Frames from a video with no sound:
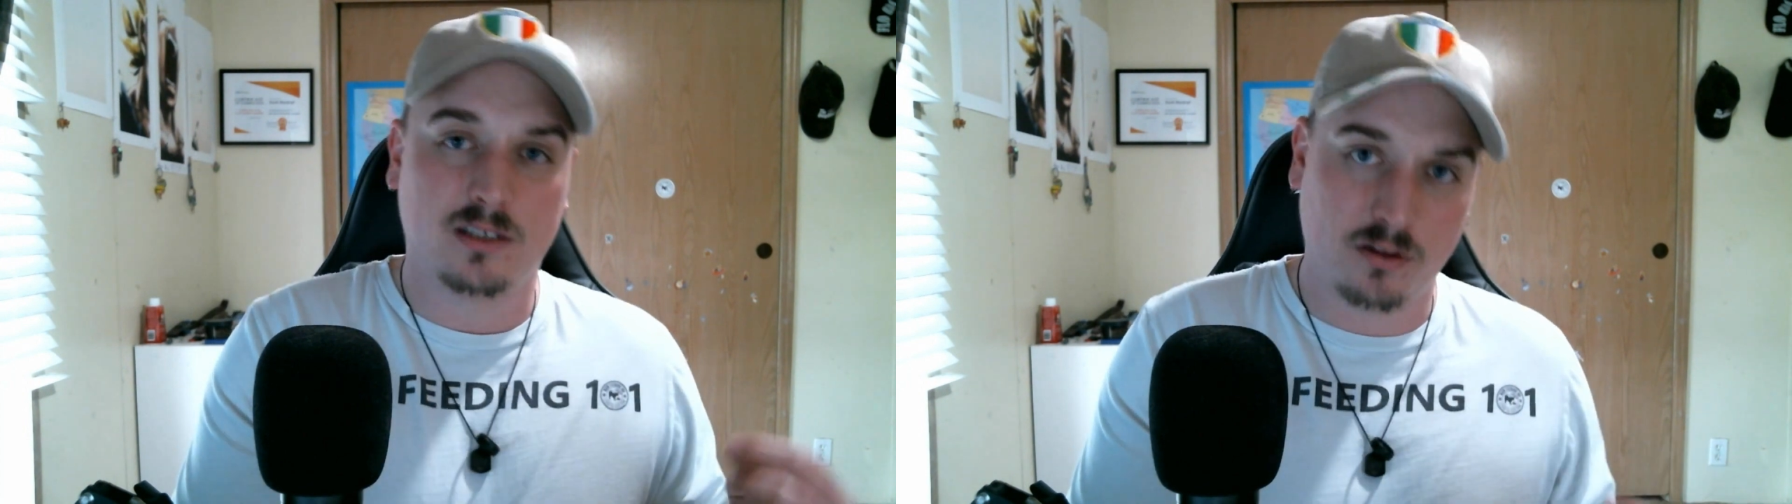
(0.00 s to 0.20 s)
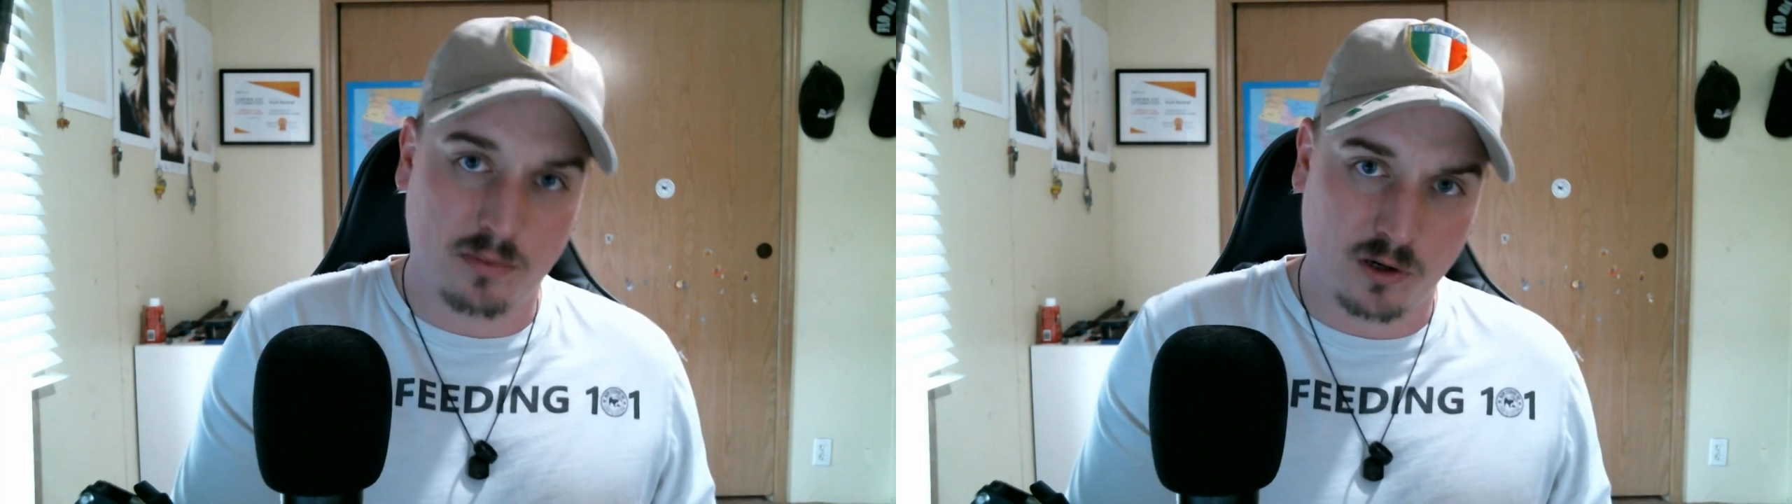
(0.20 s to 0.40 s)

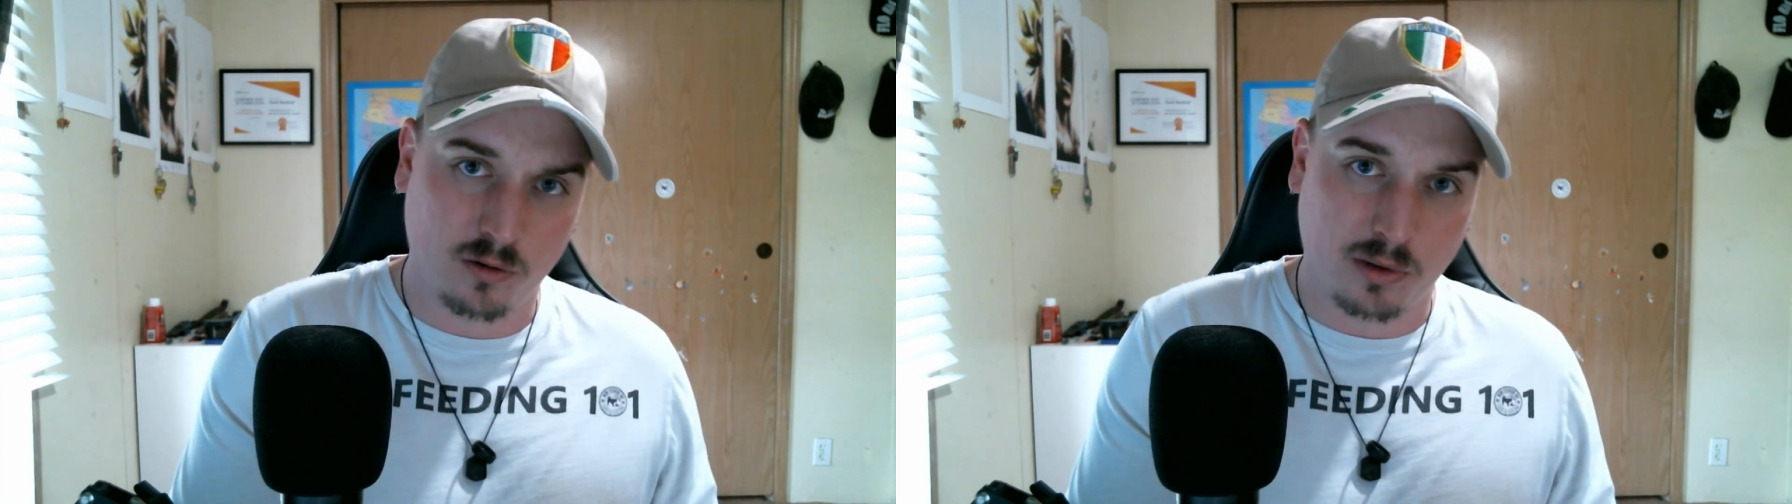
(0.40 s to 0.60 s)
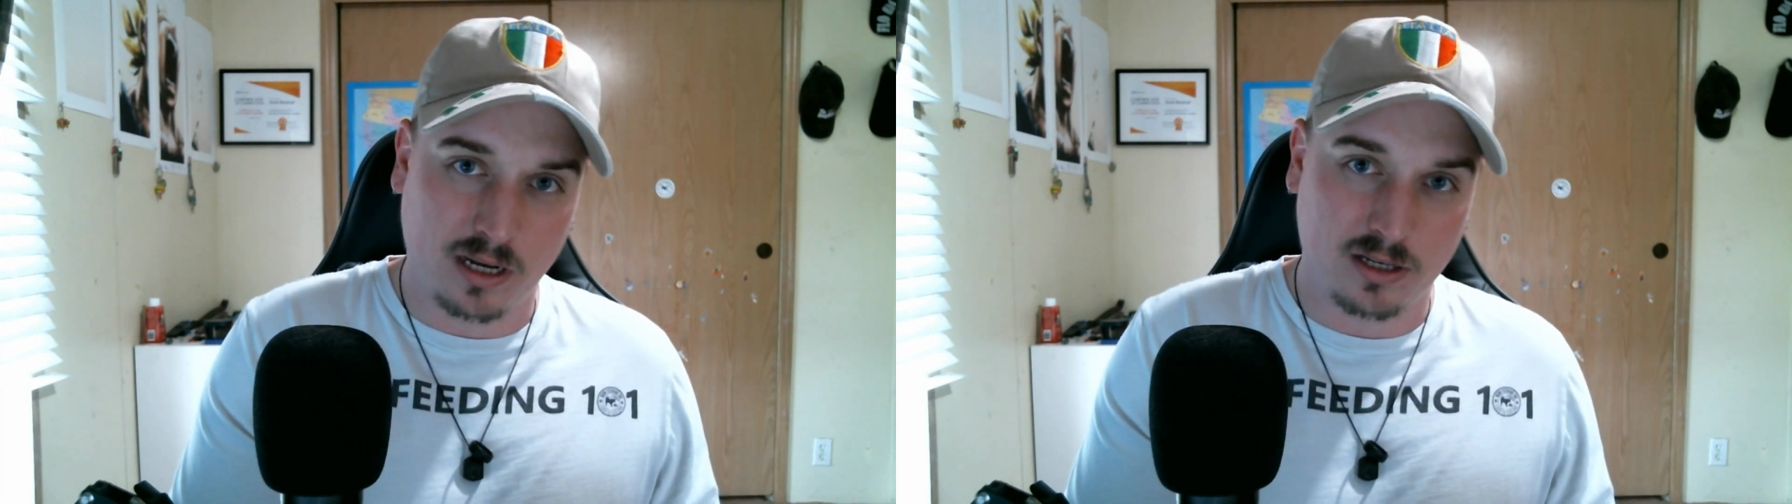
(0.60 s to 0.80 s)
to the
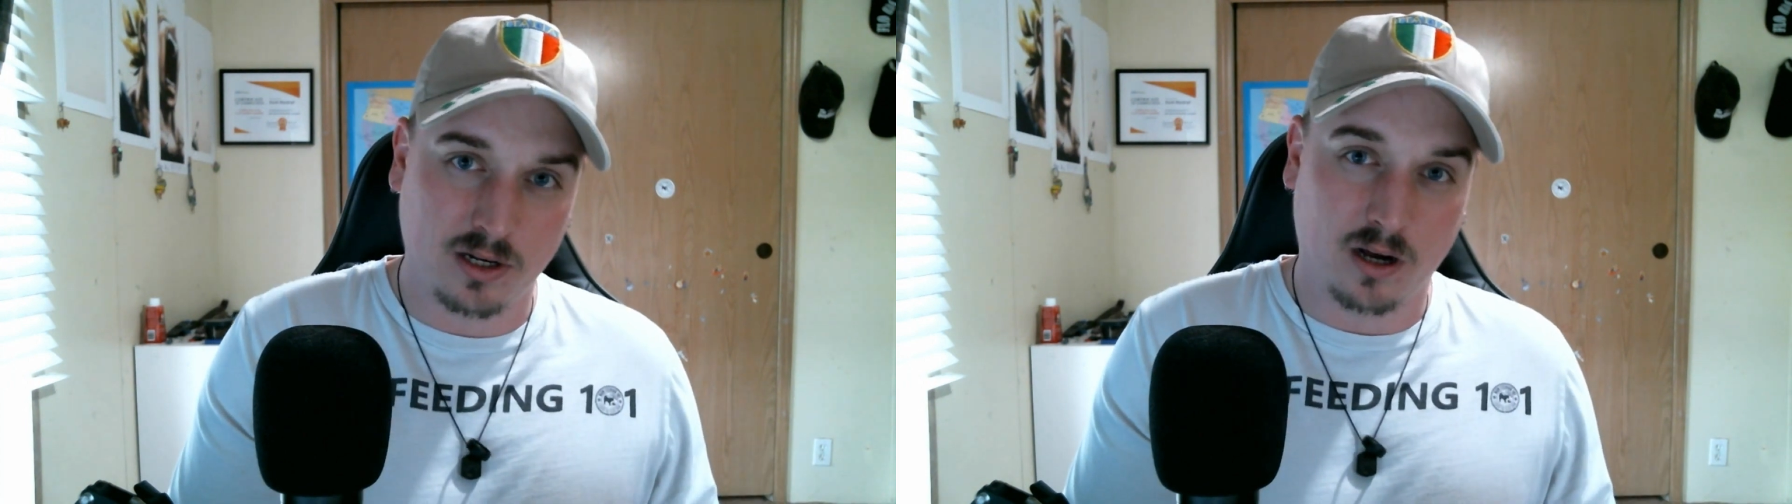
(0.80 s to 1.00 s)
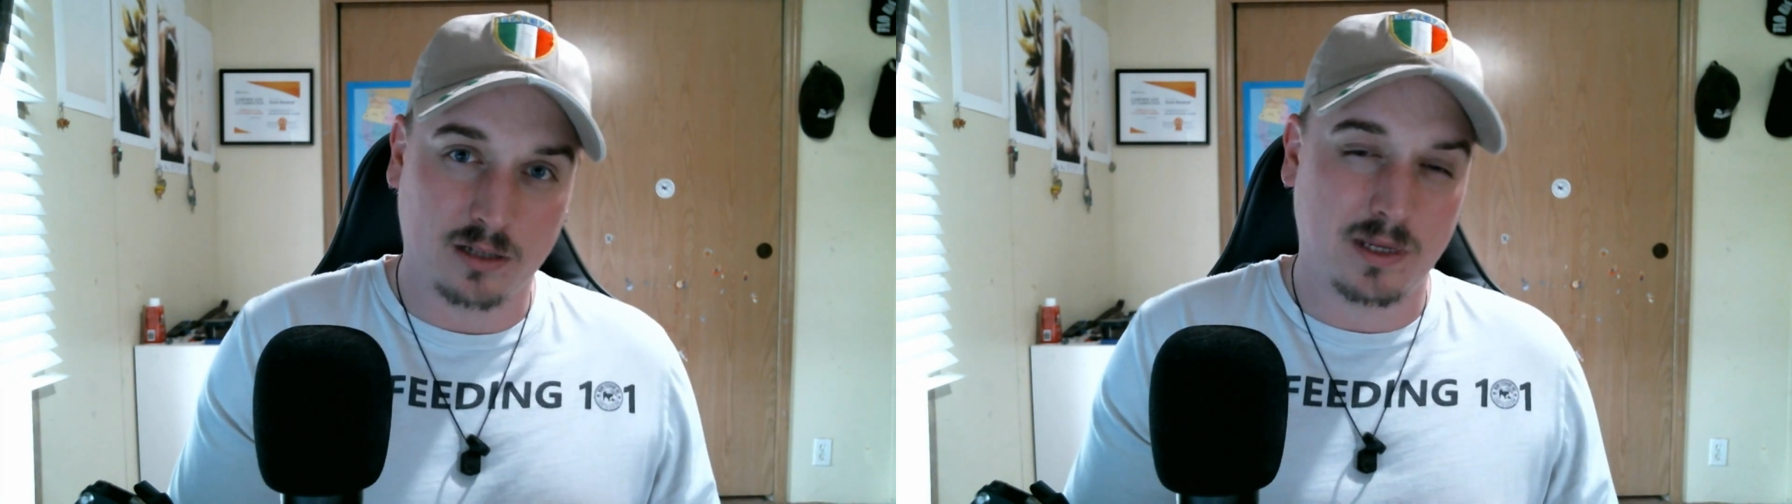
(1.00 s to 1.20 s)
purebred
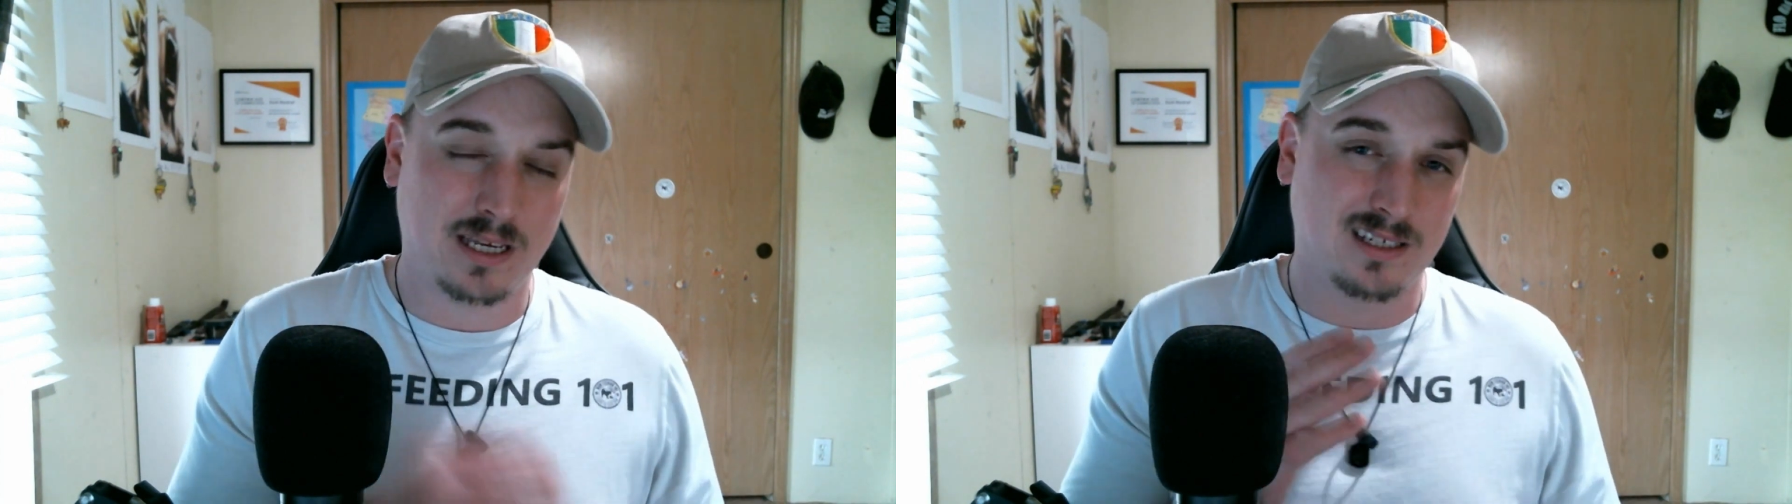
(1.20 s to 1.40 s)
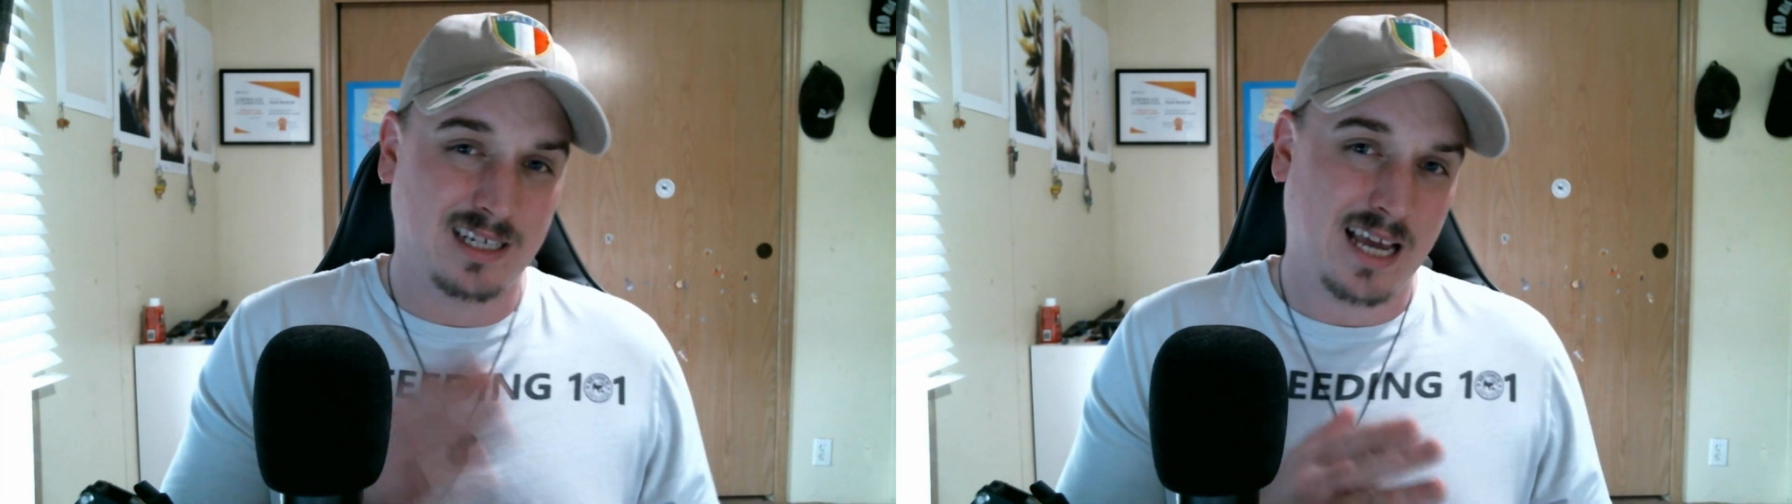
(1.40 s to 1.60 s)
dogs,
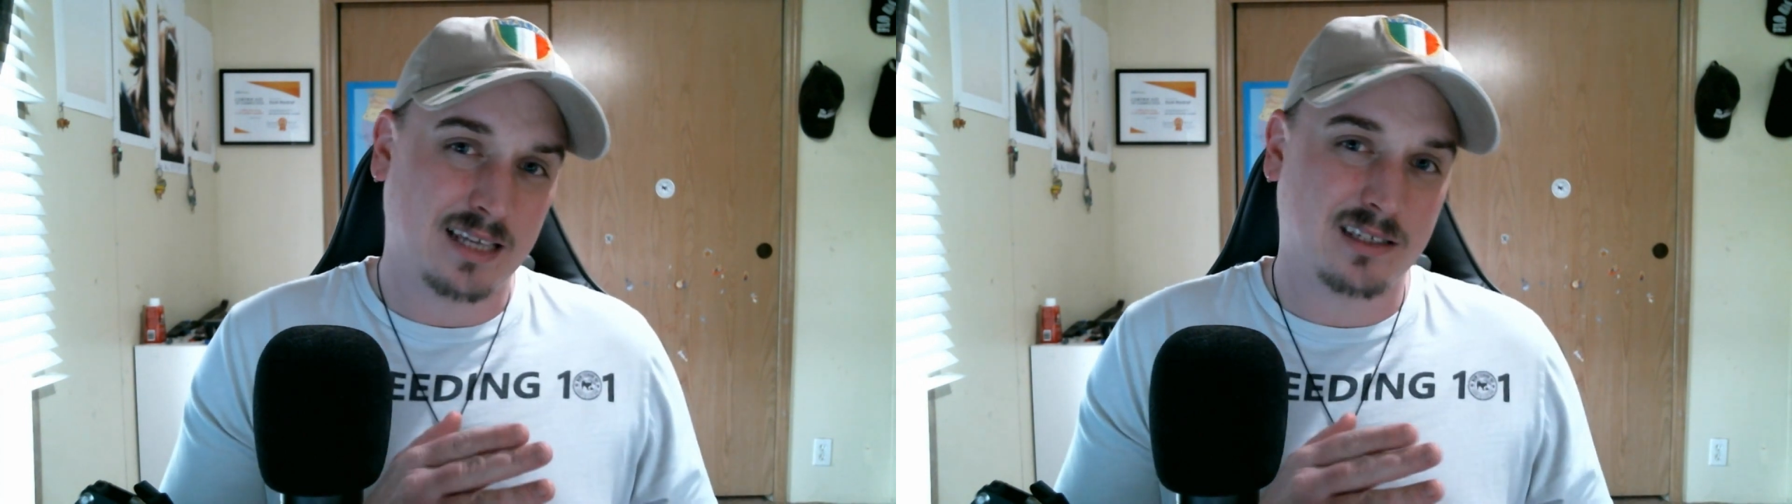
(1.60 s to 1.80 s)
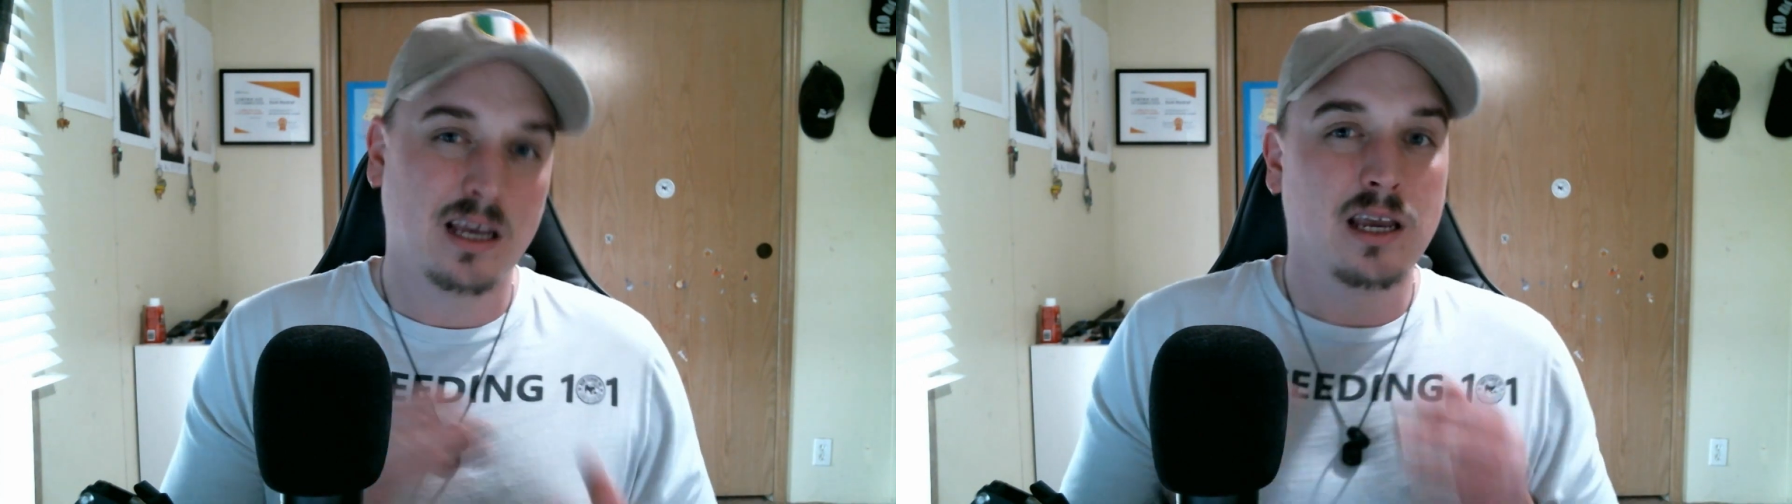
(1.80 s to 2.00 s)
because
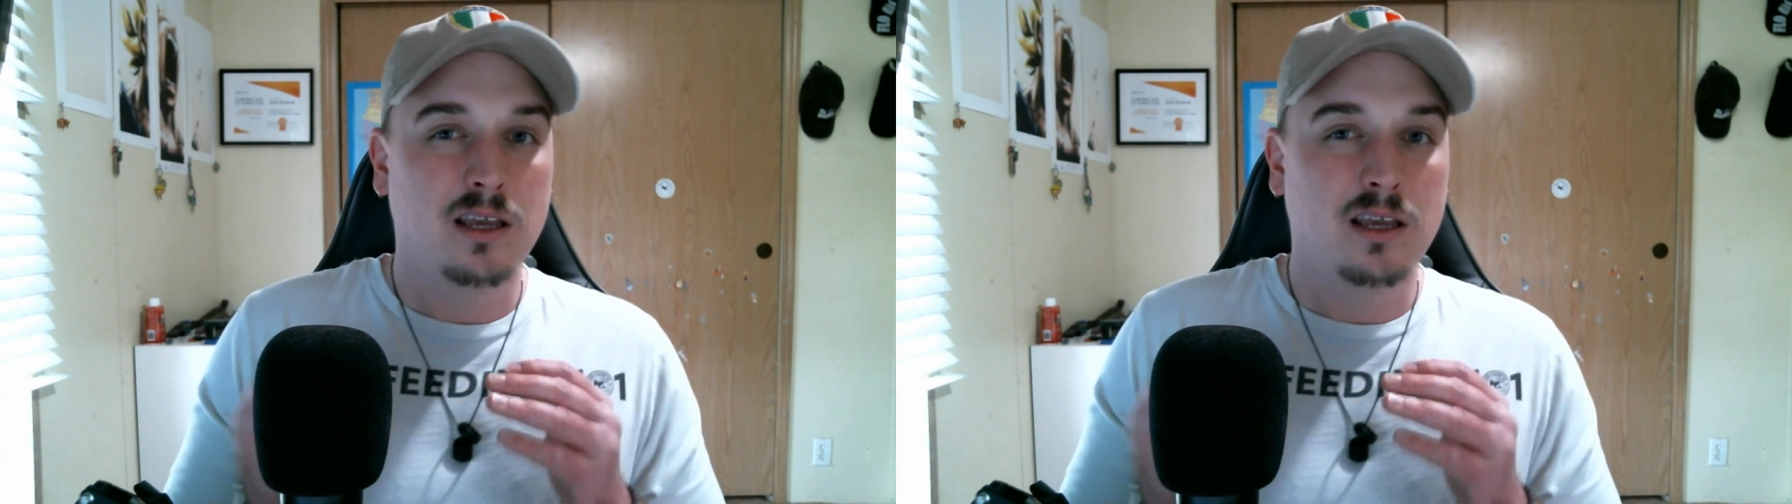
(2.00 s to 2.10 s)
yes,